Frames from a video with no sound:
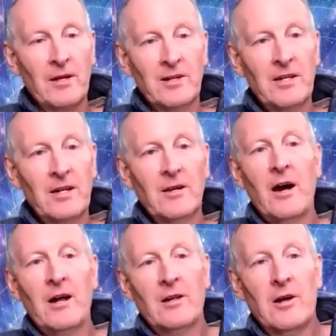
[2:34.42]
You know,
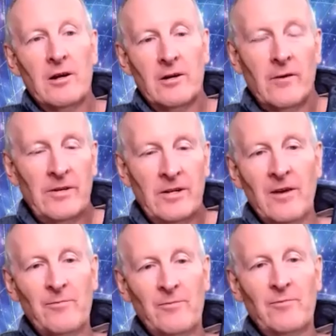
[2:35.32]
I learned, I mean,
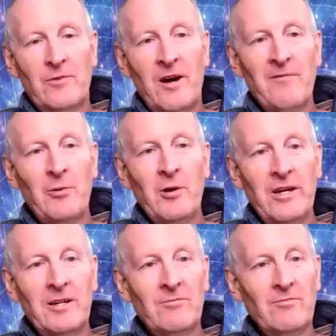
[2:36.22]
I've, I've put
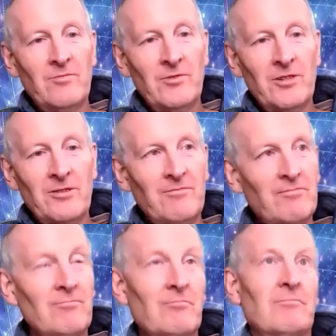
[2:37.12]
in, you know,
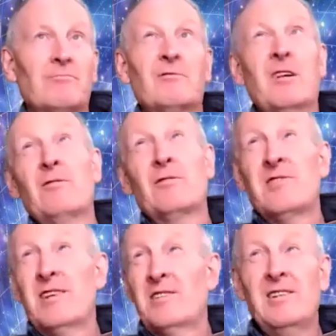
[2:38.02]
whatever,
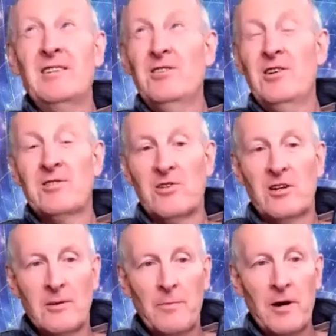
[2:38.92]
sixteen years, I
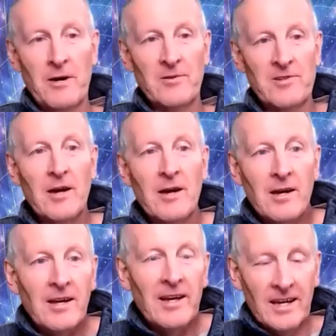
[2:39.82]
suppose,
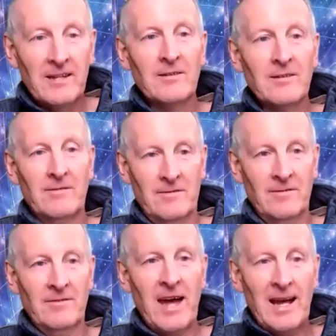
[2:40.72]
in
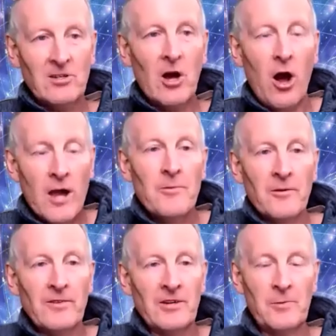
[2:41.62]
that type
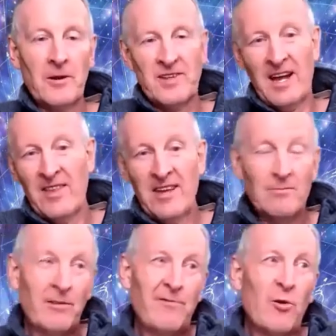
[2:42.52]
of experience. And then
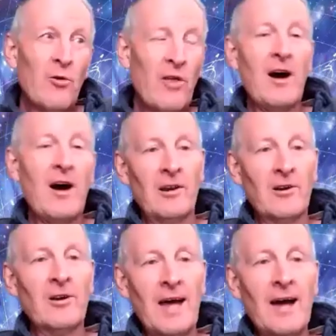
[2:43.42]
before that, I
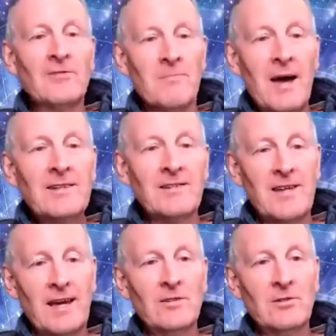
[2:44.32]
learned how to
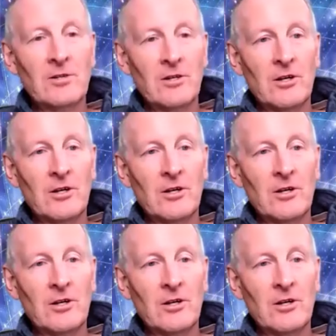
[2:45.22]
meditate,